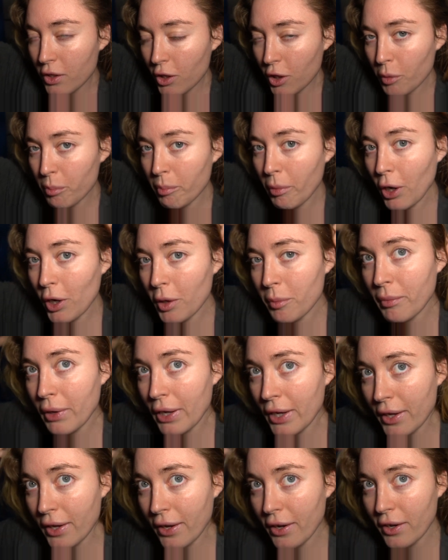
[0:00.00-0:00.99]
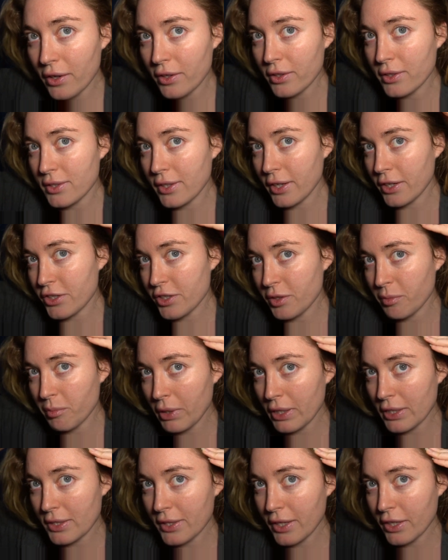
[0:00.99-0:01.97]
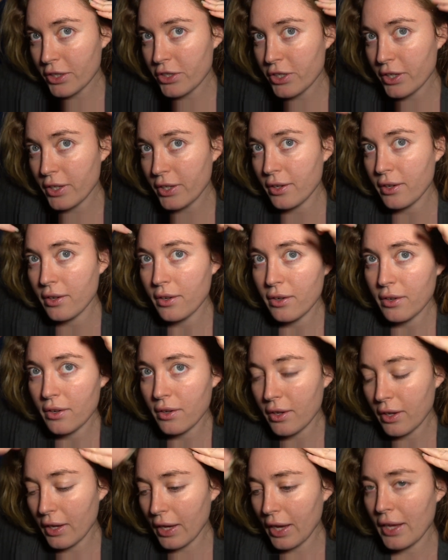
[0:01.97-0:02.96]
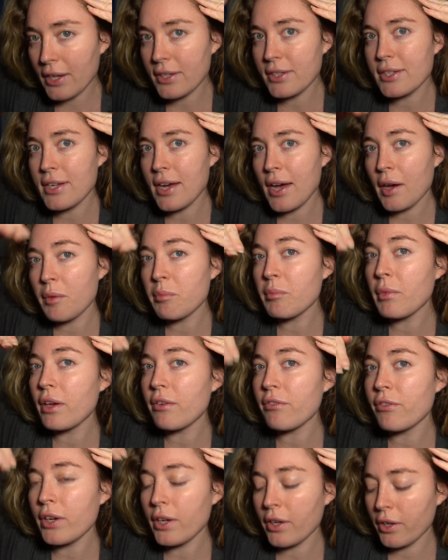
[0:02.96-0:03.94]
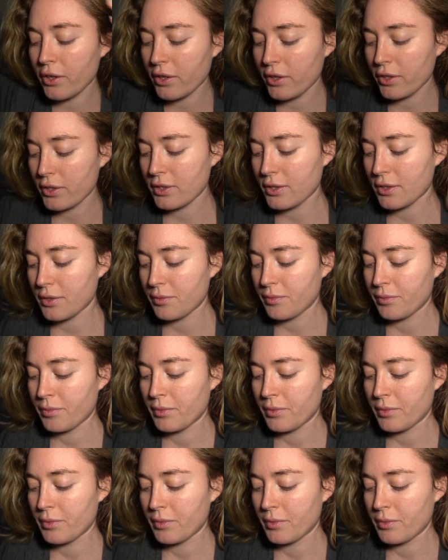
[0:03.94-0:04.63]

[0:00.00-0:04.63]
or part my hair section by section, and dab my fingers